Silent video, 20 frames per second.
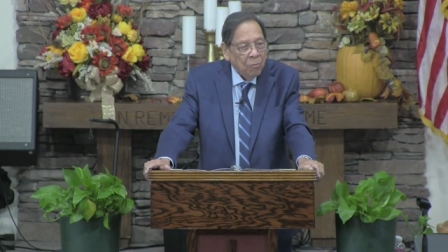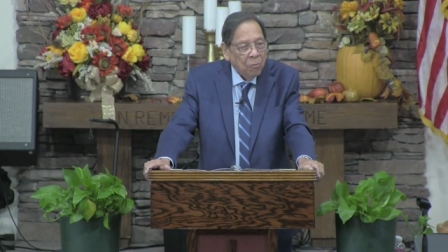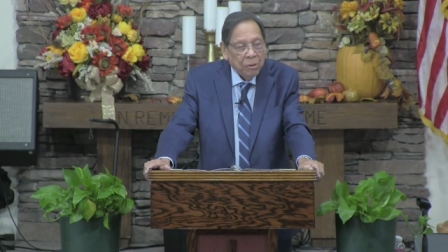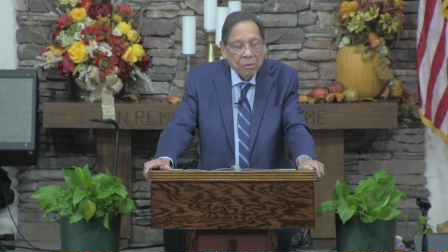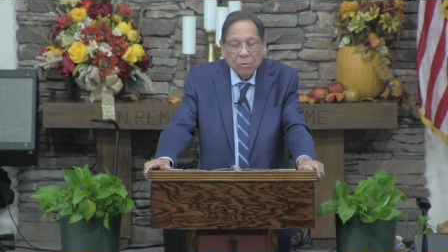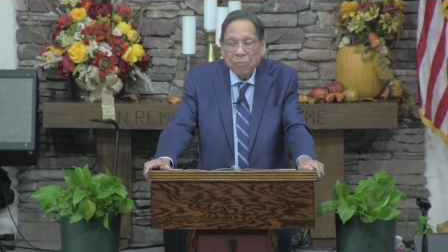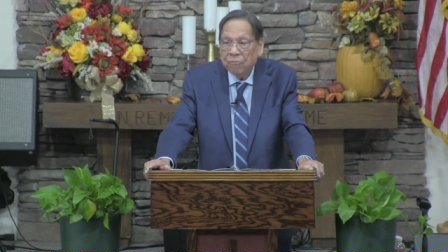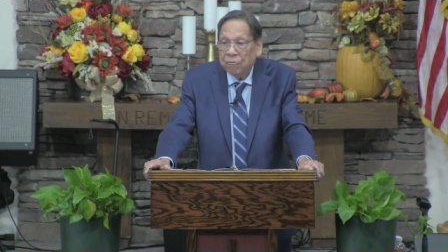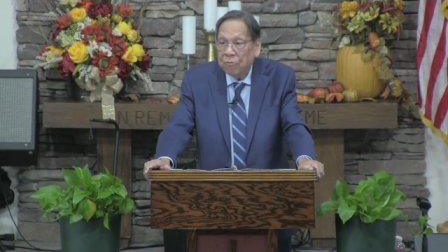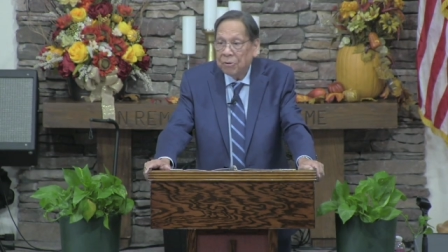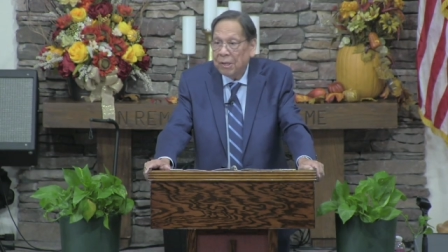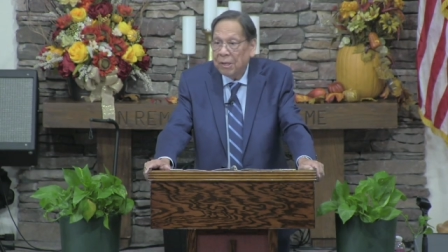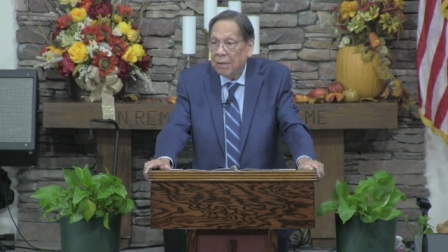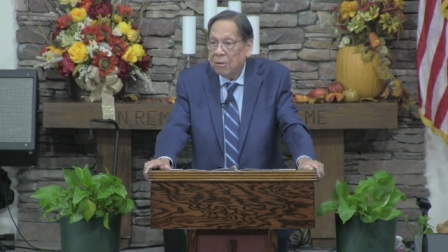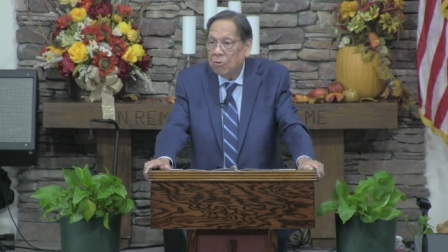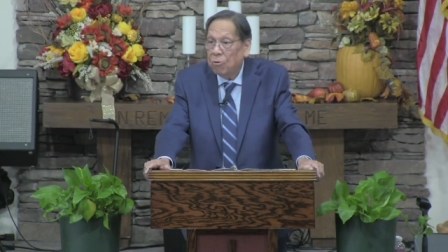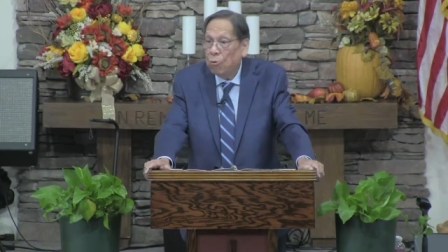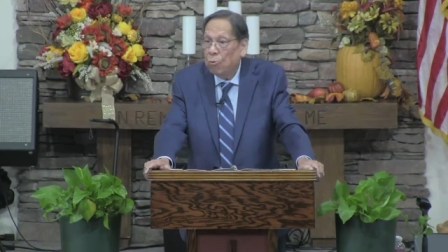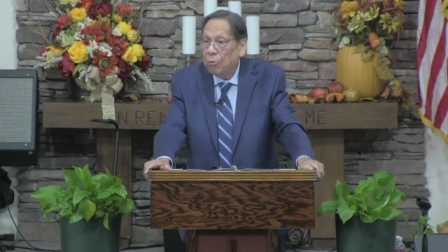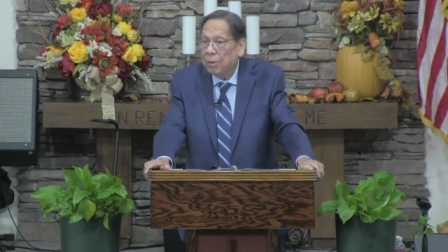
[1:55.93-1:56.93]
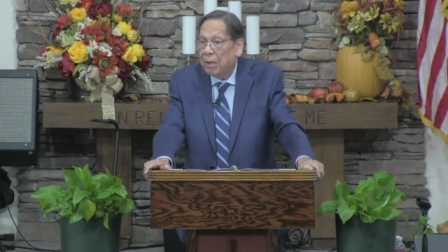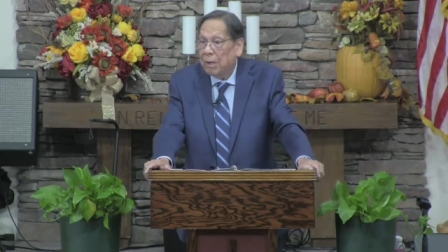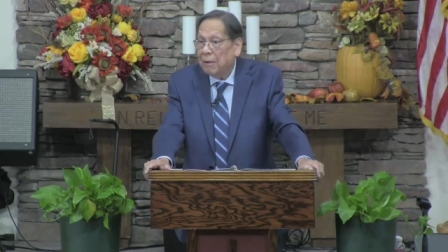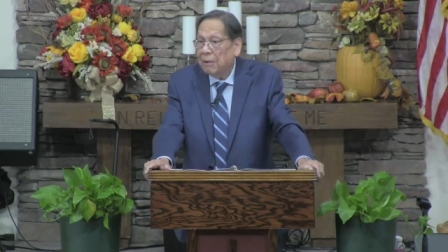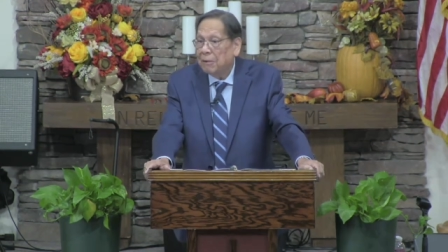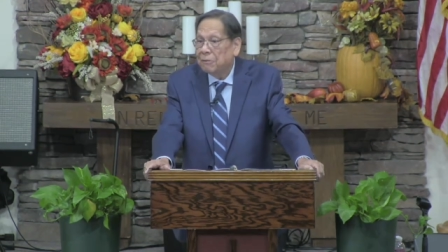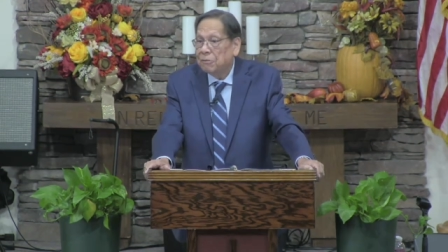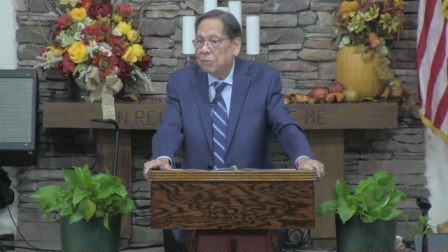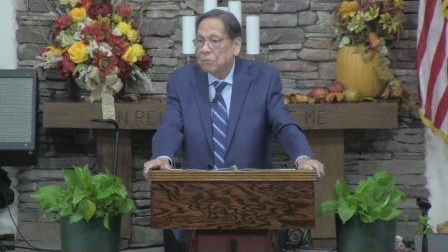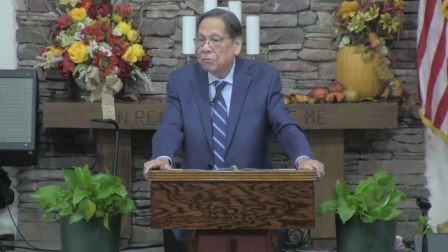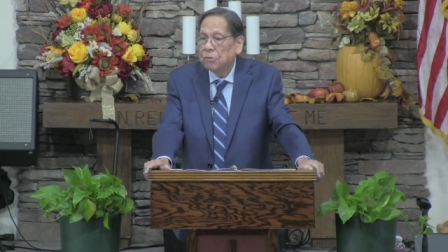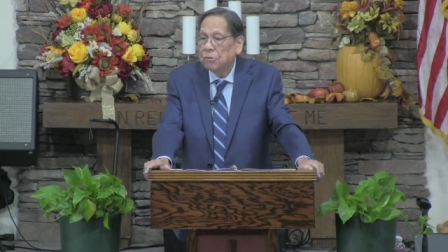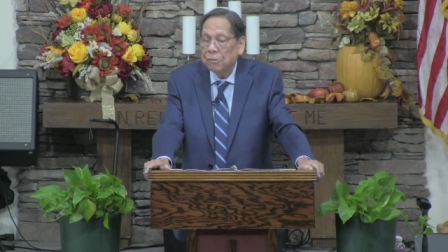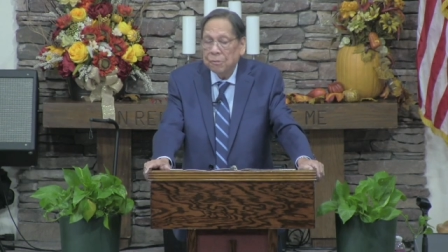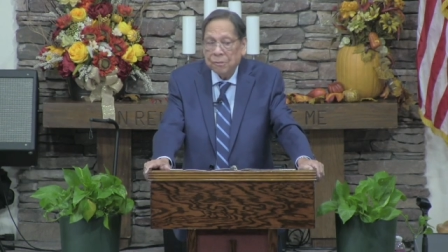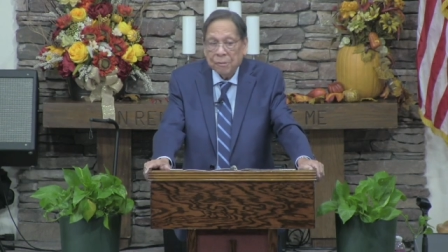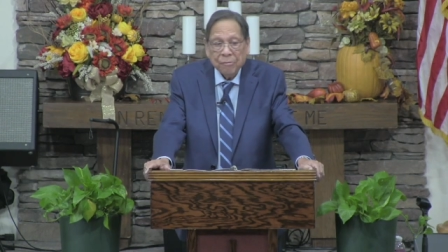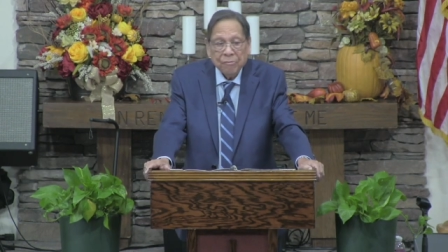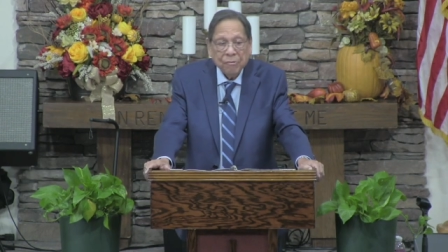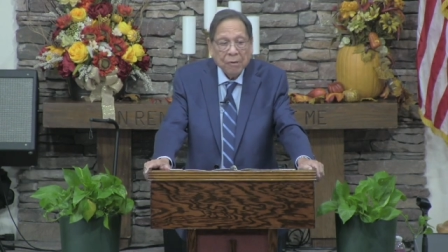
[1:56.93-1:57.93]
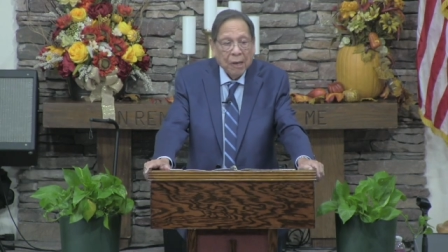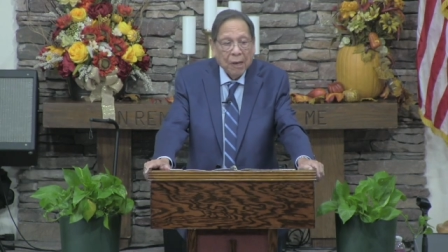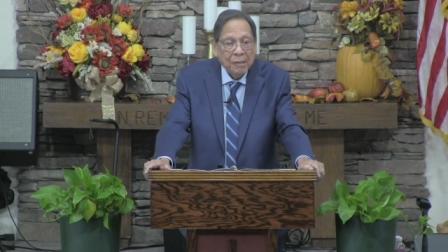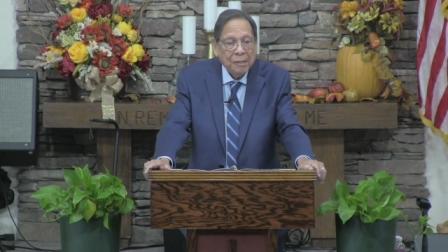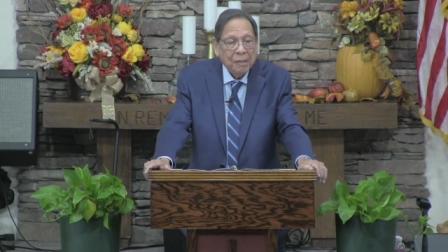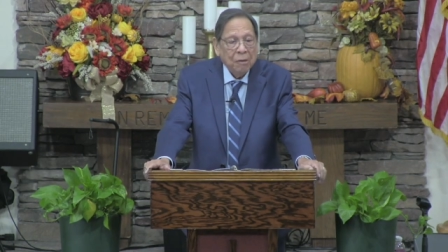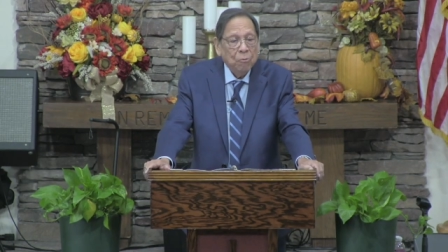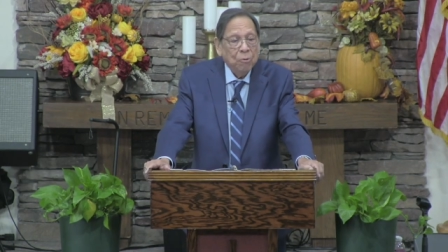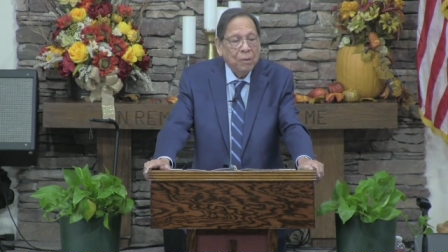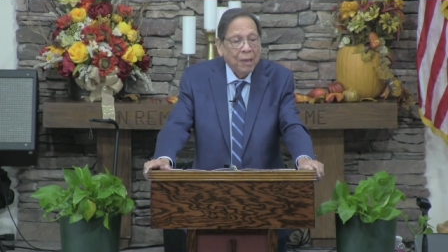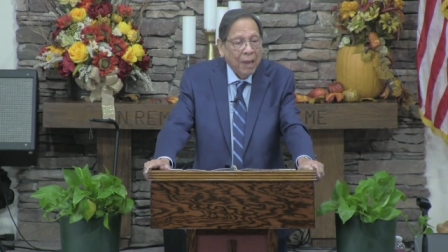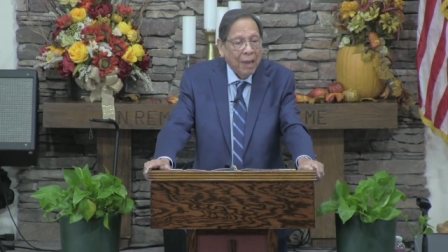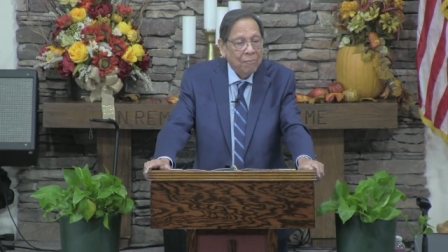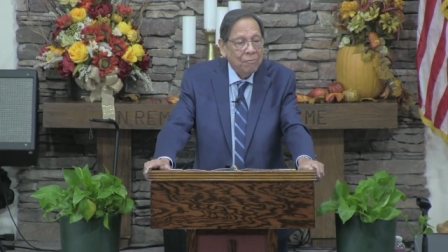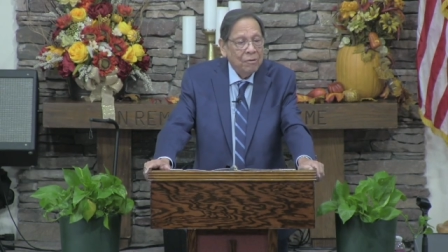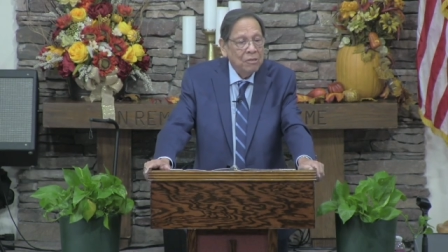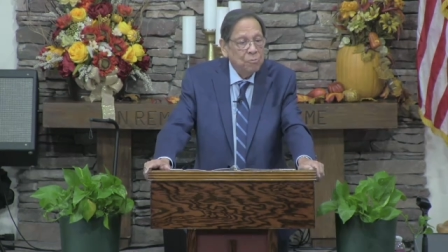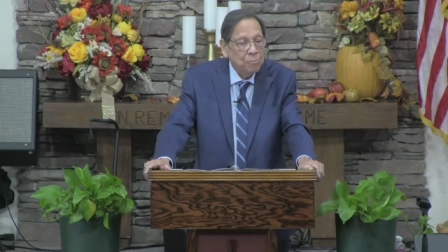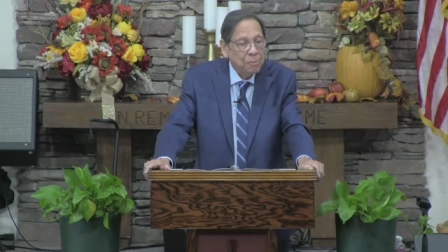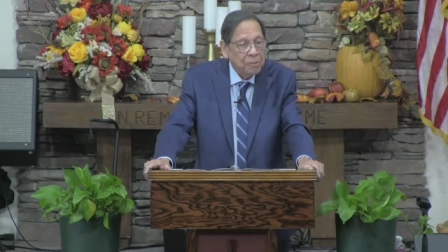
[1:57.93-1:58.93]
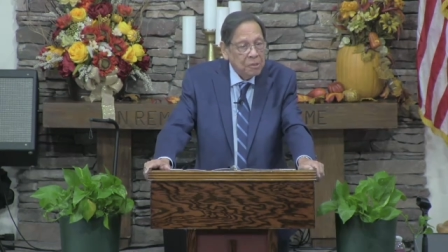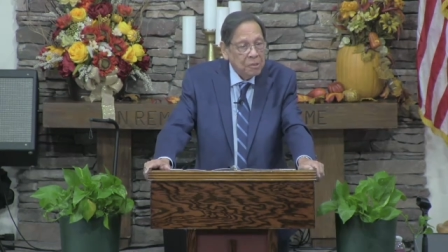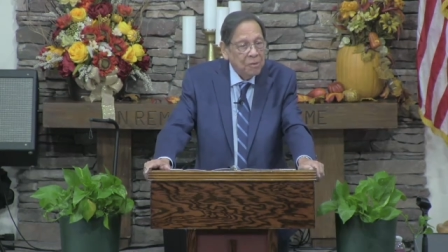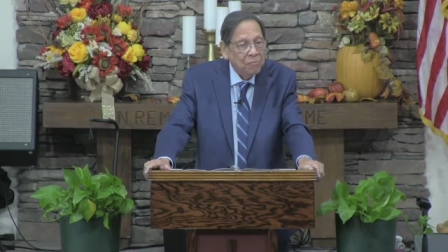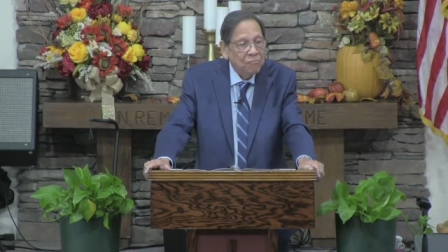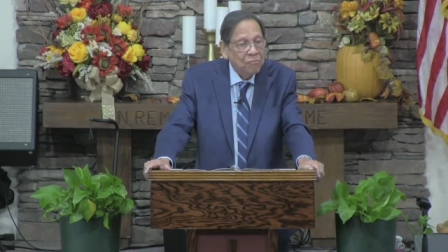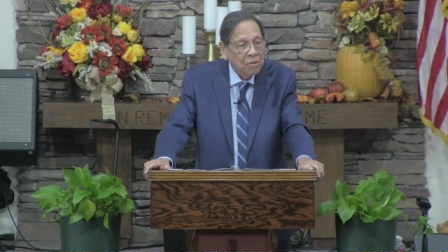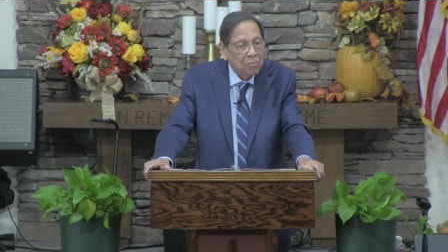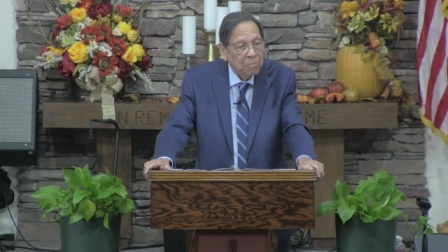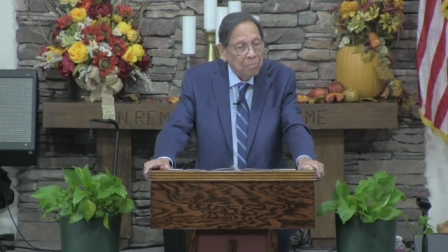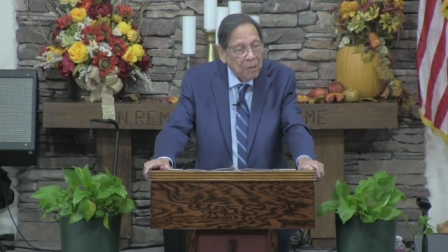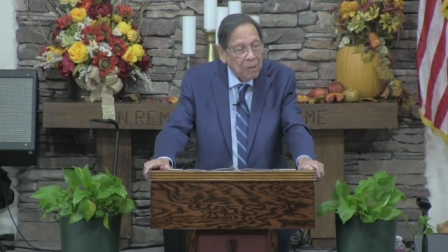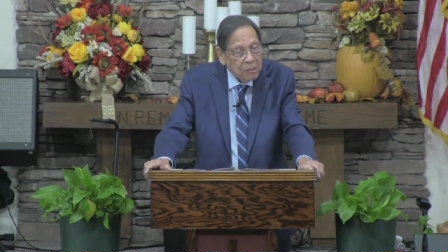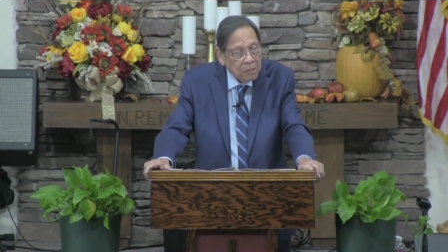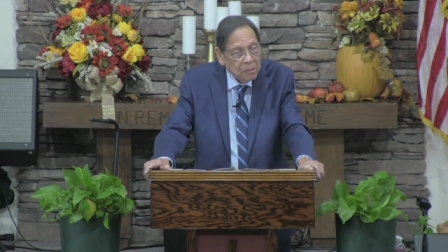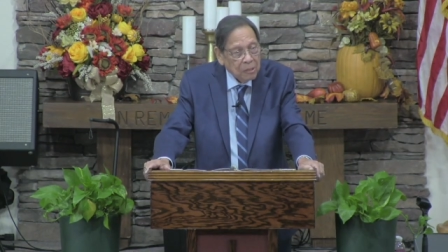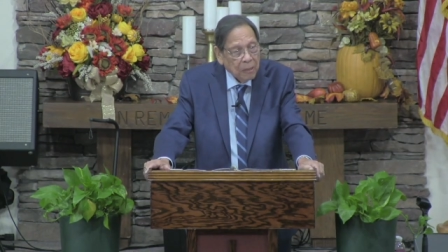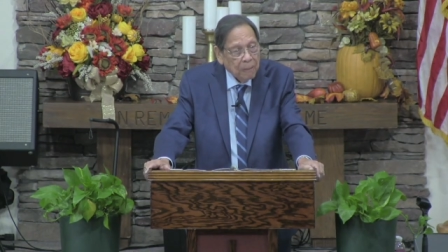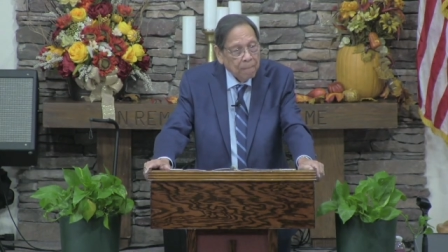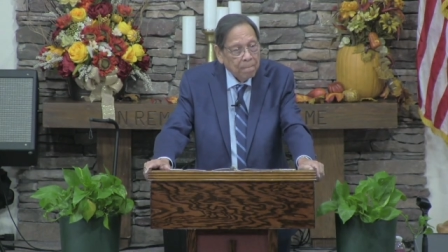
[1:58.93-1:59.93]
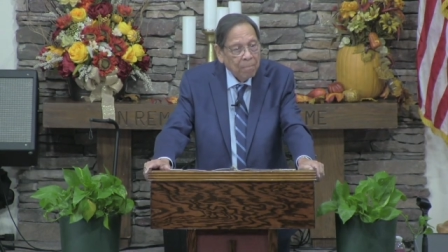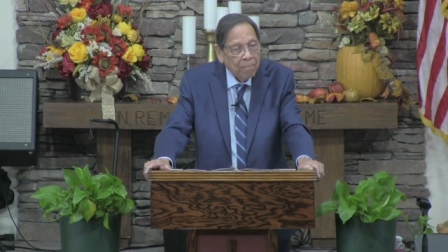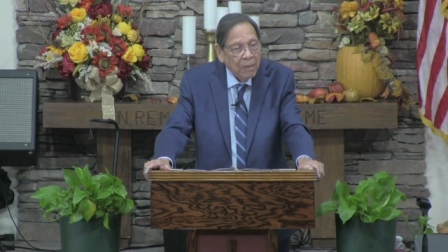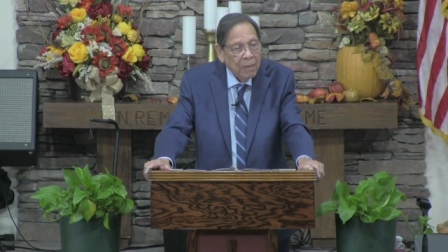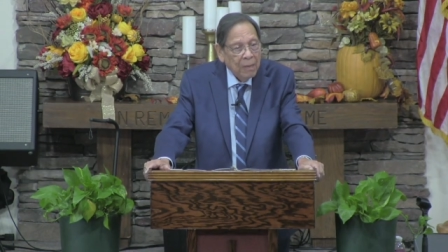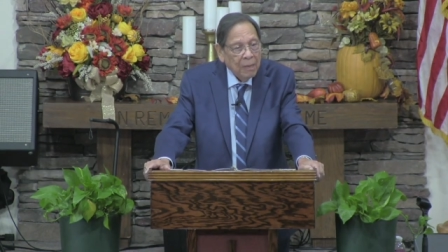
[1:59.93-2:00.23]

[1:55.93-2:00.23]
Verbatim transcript: we don't forget who we are as the children of God, that we have a specific mission.